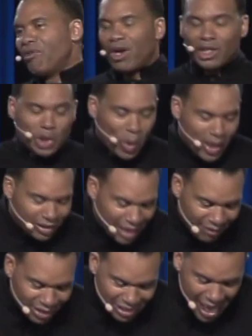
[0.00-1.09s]
Verse
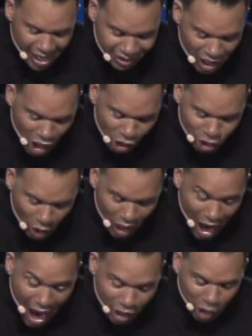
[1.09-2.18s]
27 says, "So
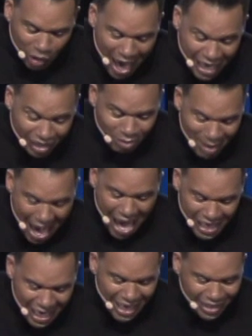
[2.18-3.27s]
God created
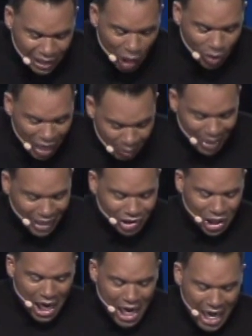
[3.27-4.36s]
man in his own
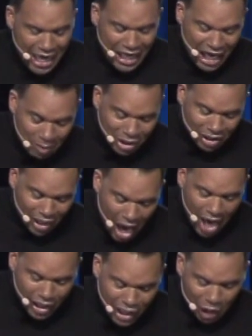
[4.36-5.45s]
image. In the image of
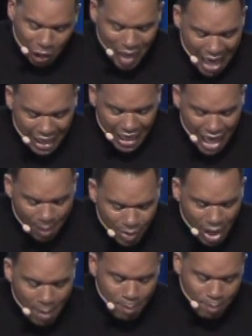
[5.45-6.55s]
God, he created him.
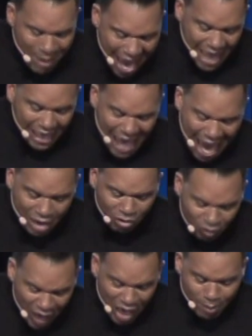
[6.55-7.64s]
Male and
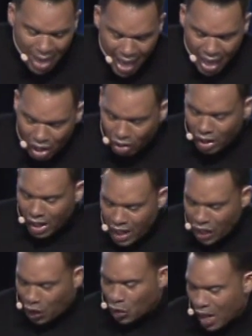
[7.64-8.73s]
female,
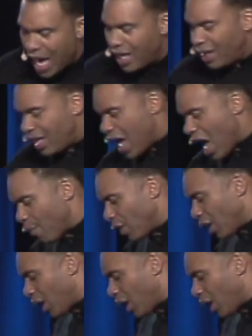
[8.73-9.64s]
he created them."